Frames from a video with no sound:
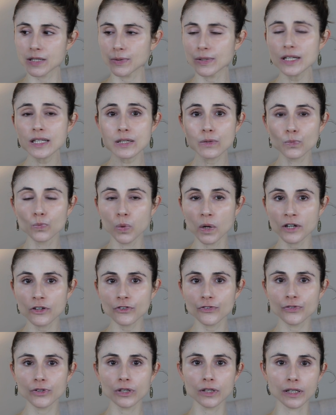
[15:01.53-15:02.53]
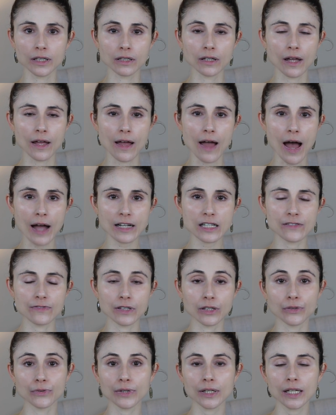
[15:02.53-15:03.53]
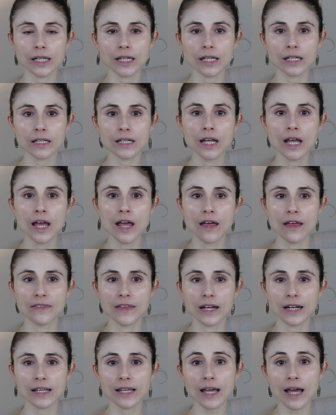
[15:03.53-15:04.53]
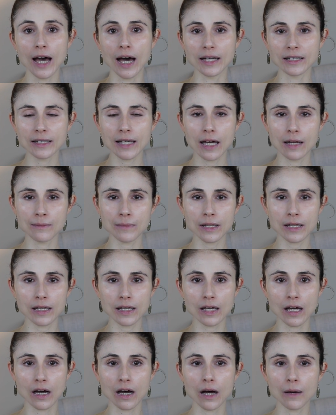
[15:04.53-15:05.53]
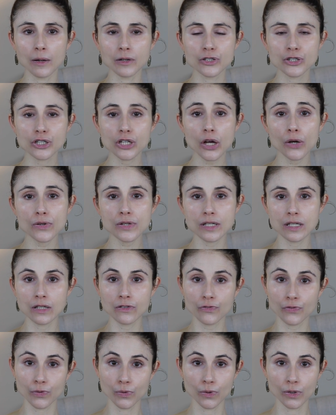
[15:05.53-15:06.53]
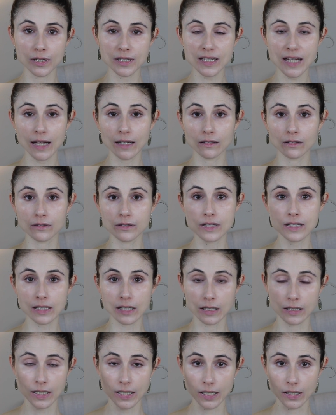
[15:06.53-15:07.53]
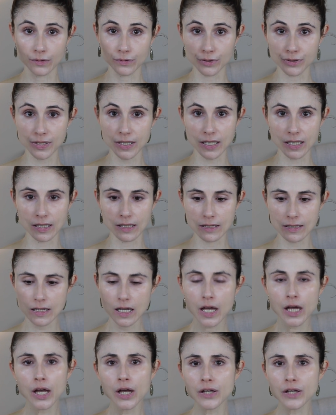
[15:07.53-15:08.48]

So it is a wonderful active ingredient that again can be chosen for tailored skincare routines.